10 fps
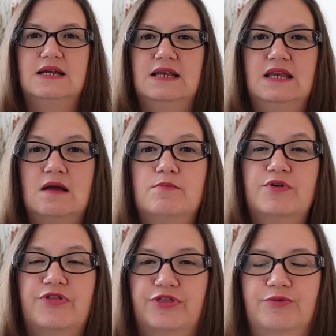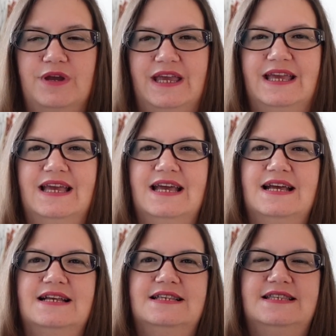Number 3,
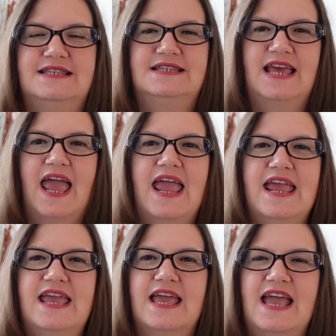take